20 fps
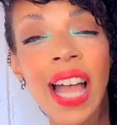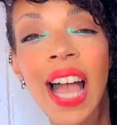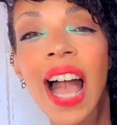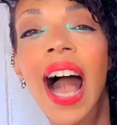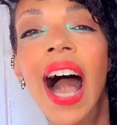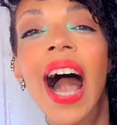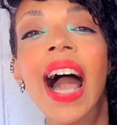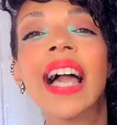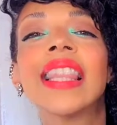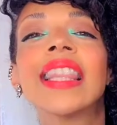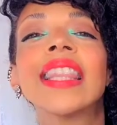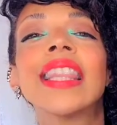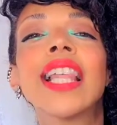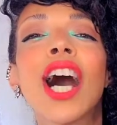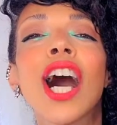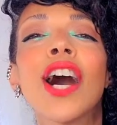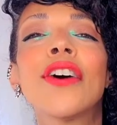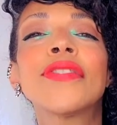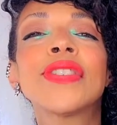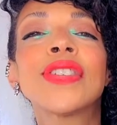I
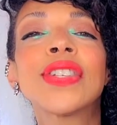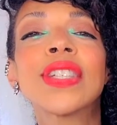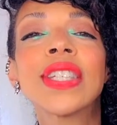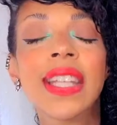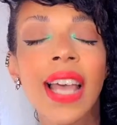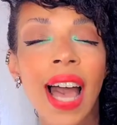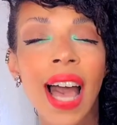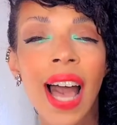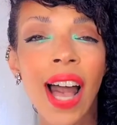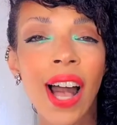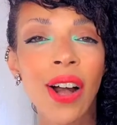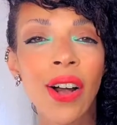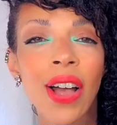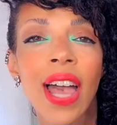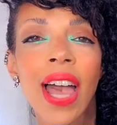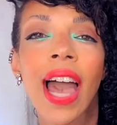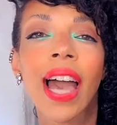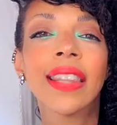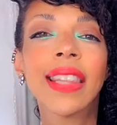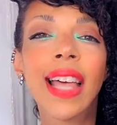love style
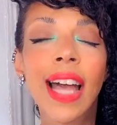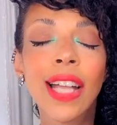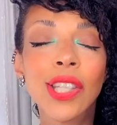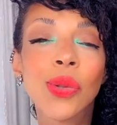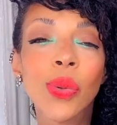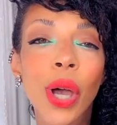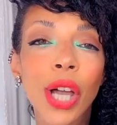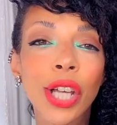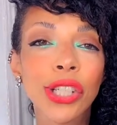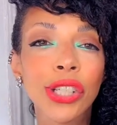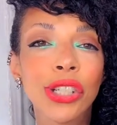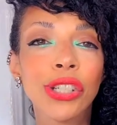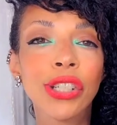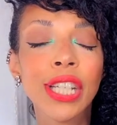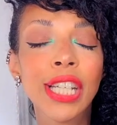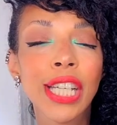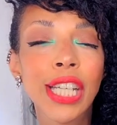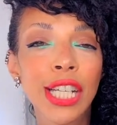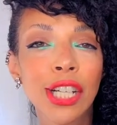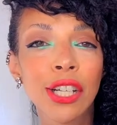and that's why you're
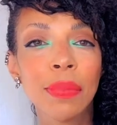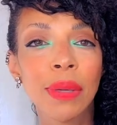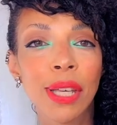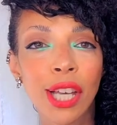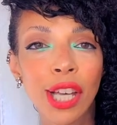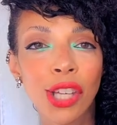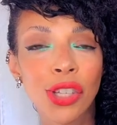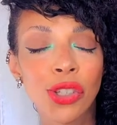here because